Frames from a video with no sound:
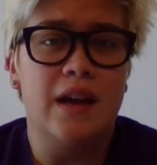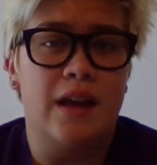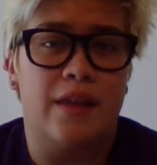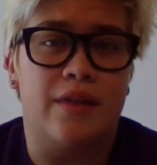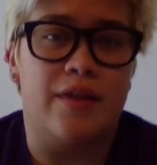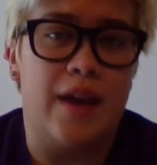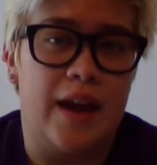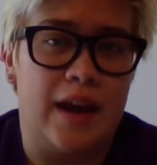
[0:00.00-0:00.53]

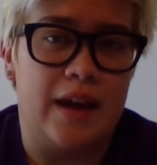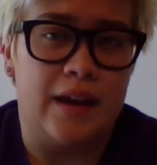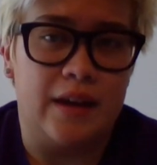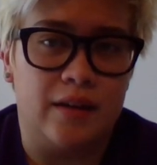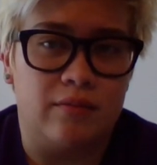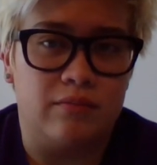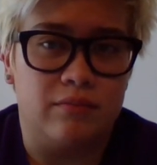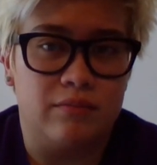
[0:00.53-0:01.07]

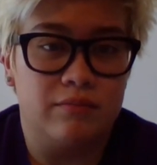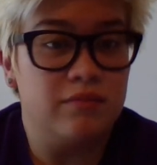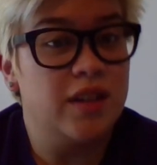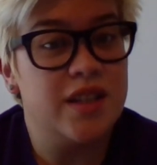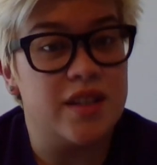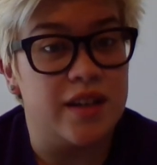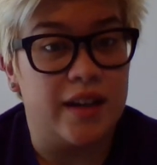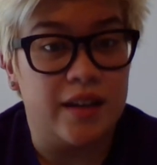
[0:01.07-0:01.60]
than
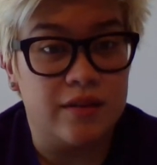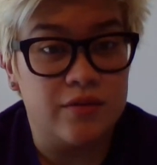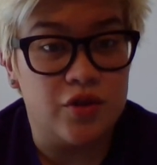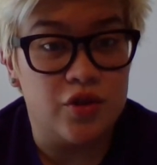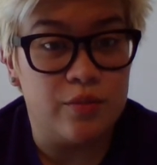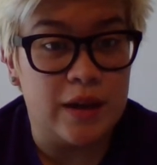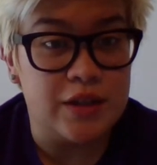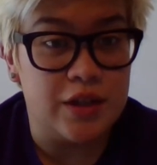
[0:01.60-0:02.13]
listening
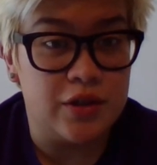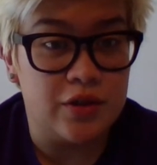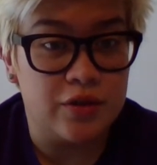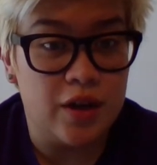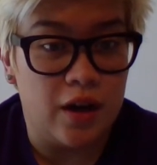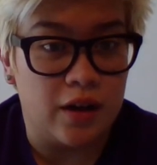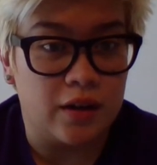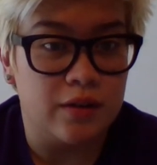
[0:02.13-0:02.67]
to my teacher
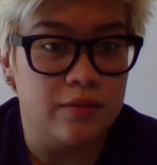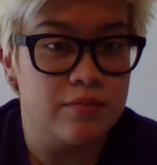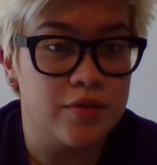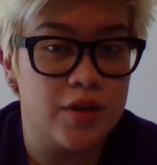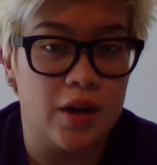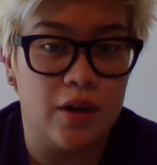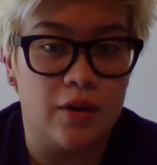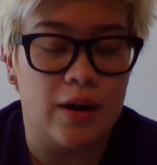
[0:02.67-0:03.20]
talk.
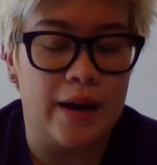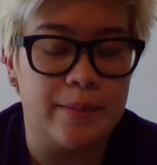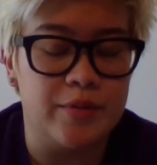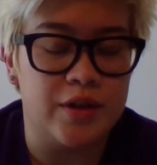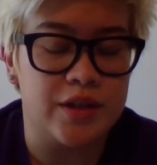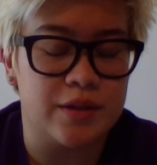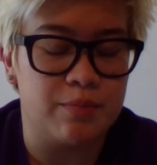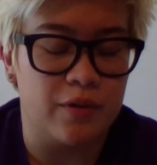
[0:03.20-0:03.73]
So I'm
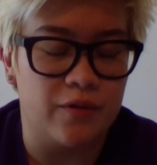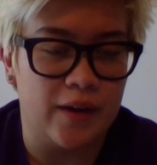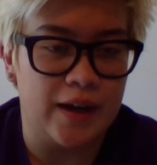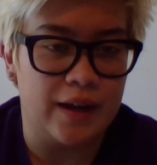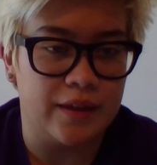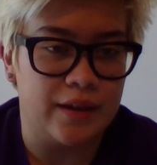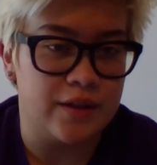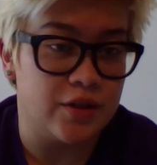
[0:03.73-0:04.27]
just
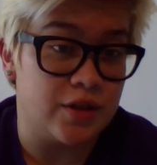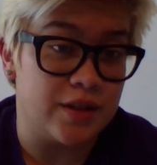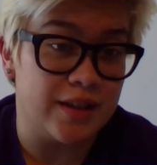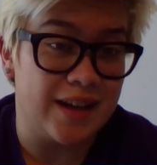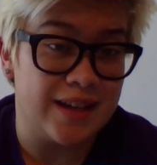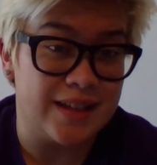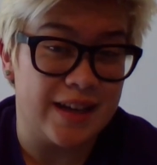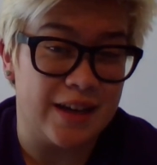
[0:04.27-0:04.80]
providing this just
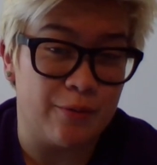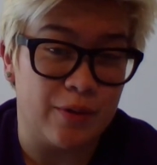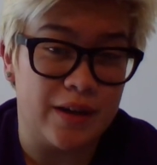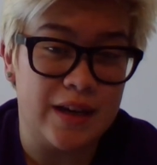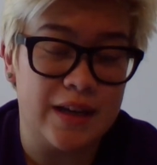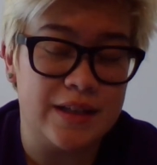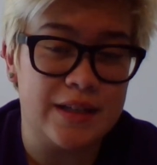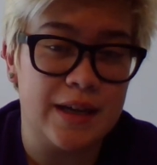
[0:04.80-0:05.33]
in case anyone
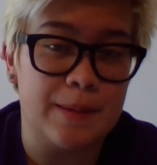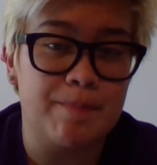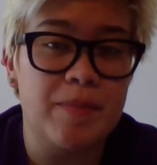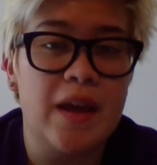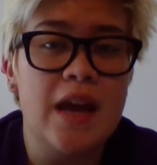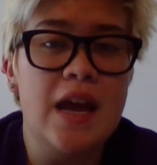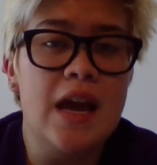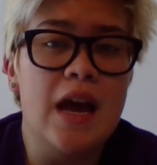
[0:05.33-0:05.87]
needs it.
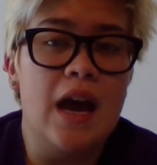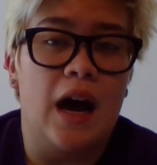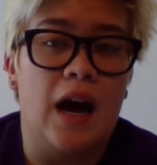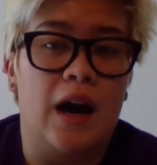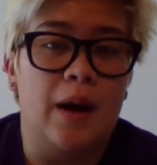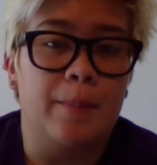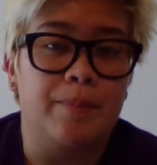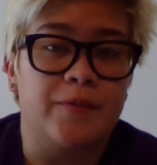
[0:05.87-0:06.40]

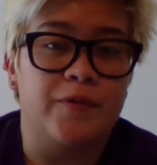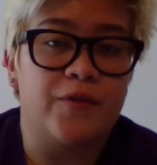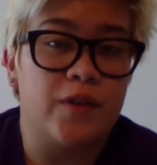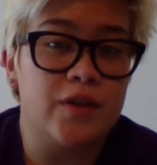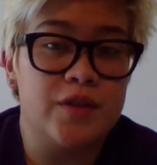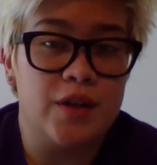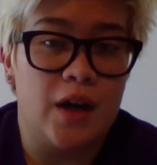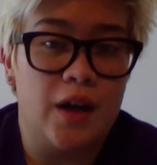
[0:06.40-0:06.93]

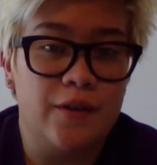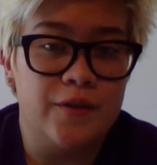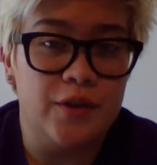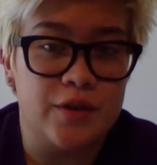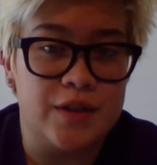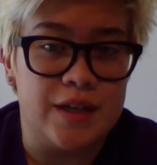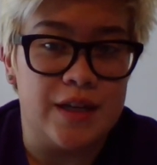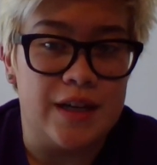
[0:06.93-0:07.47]
First off,
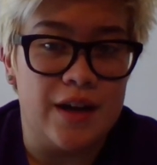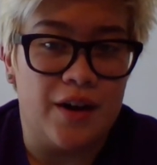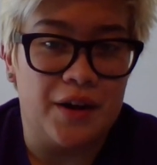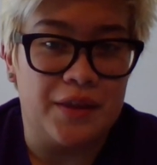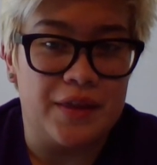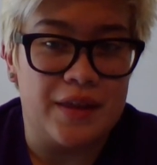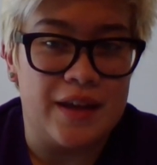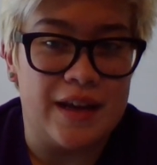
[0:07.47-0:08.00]
you'll see
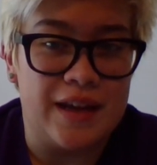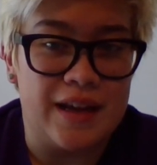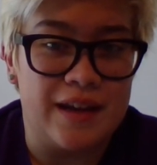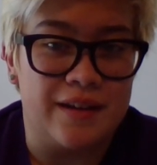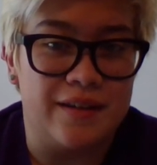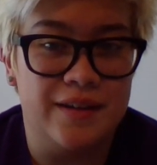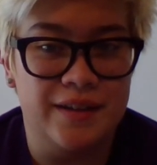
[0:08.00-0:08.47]
on the